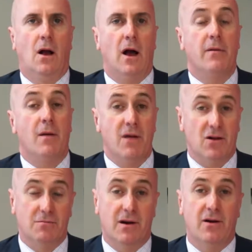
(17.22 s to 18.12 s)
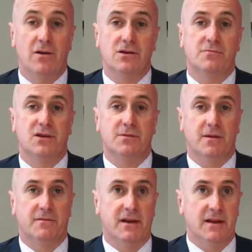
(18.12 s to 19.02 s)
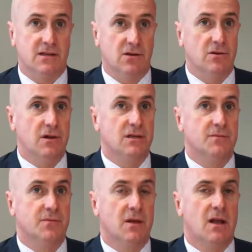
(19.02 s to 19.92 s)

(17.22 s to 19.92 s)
Hi, I'm Malcolm Burrows, Principal at Dundas Lawyers.